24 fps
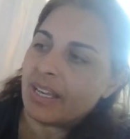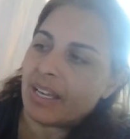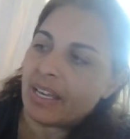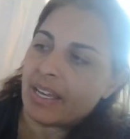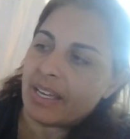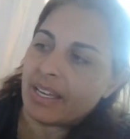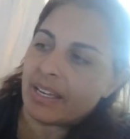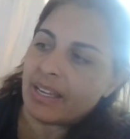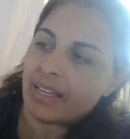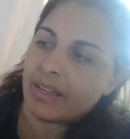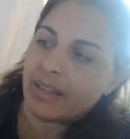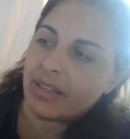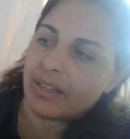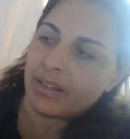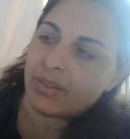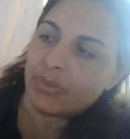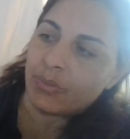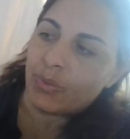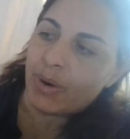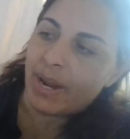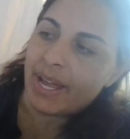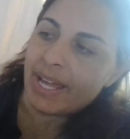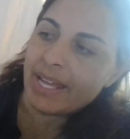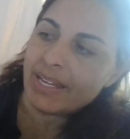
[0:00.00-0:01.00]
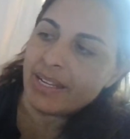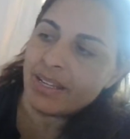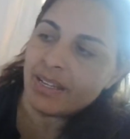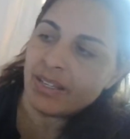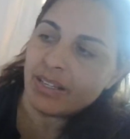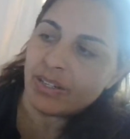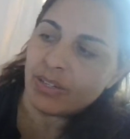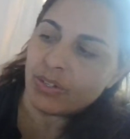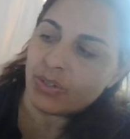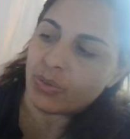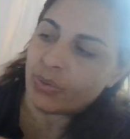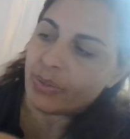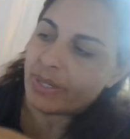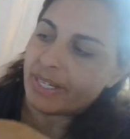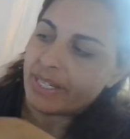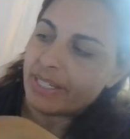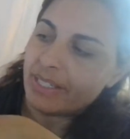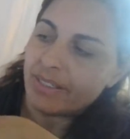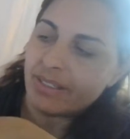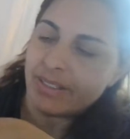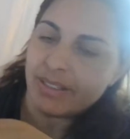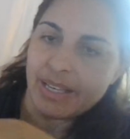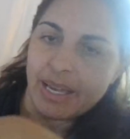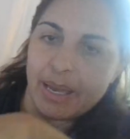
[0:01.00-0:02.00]
a red, green,
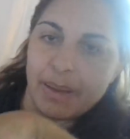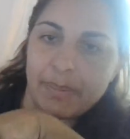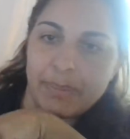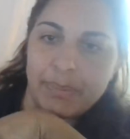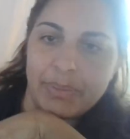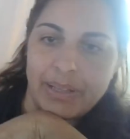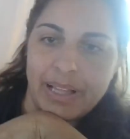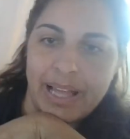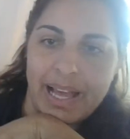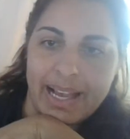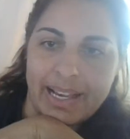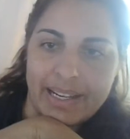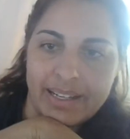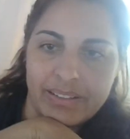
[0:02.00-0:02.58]
and black.